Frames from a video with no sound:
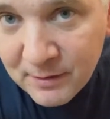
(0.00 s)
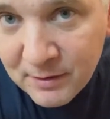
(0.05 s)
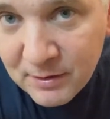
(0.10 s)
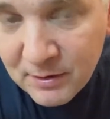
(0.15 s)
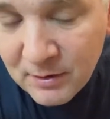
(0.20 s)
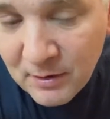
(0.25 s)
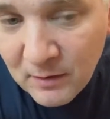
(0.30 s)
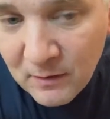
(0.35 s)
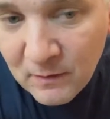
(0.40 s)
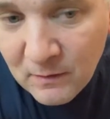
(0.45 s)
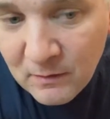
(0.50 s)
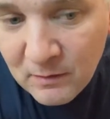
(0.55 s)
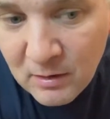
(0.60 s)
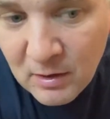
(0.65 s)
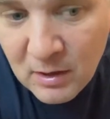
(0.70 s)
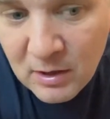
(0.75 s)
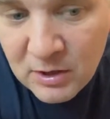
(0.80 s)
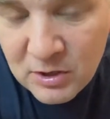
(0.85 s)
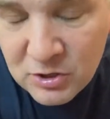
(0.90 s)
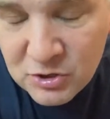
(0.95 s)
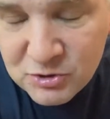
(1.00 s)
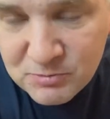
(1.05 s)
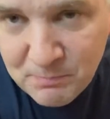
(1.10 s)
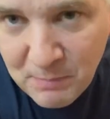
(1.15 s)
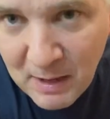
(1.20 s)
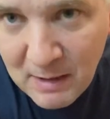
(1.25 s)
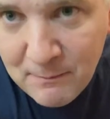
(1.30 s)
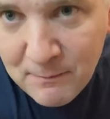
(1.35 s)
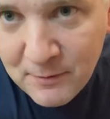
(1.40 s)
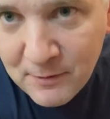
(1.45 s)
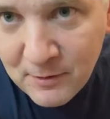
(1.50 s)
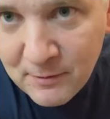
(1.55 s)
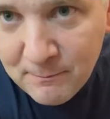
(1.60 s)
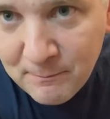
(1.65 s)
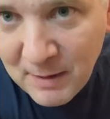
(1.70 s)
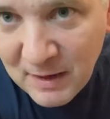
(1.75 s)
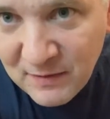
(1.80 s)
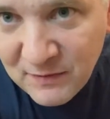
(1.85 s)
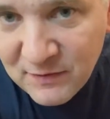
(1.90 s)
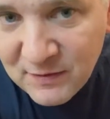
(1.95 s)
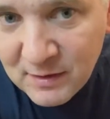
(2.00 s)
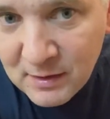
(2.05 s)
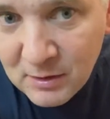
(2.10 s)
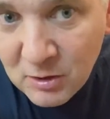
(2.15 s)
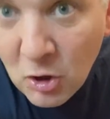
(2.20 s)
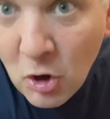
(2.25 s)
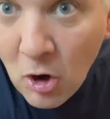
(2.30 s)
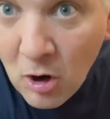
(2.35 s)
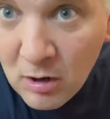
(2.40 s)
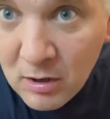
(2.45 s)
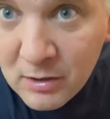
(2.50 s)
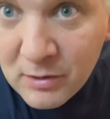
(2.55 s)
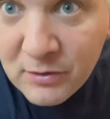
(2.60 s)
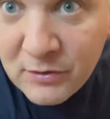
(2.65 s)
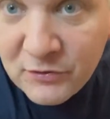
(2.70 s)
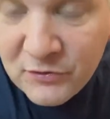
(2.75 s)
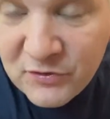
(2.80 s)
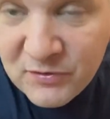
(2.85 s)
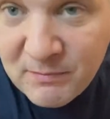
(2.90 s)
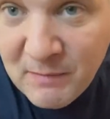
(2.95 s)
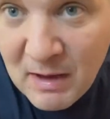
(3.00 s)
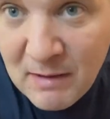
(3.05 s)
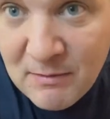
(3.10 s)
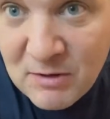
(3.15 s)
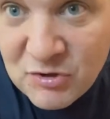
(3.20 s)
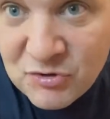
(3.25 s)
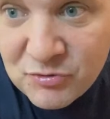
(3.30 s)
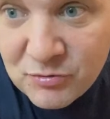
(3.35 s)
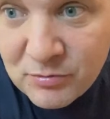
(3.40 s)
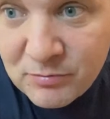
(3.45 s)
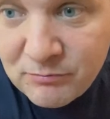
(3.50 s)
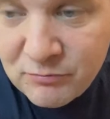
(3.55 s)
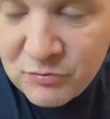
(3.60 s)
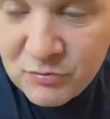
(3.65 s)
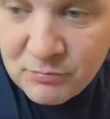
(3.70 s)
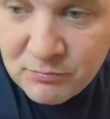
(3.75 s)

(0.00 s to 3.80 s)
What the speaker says: You know, use paper, pencil, colors, maybe to